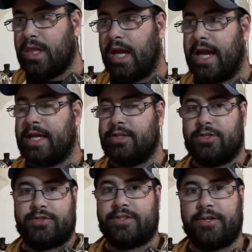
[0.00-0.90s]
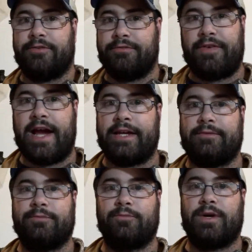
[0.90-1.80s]
and you're still fine.
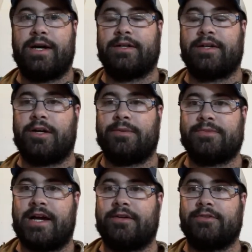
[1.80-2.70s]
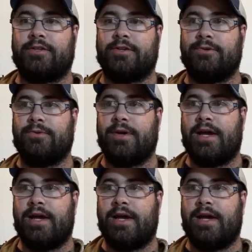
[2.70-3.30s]
Well, it comes down to,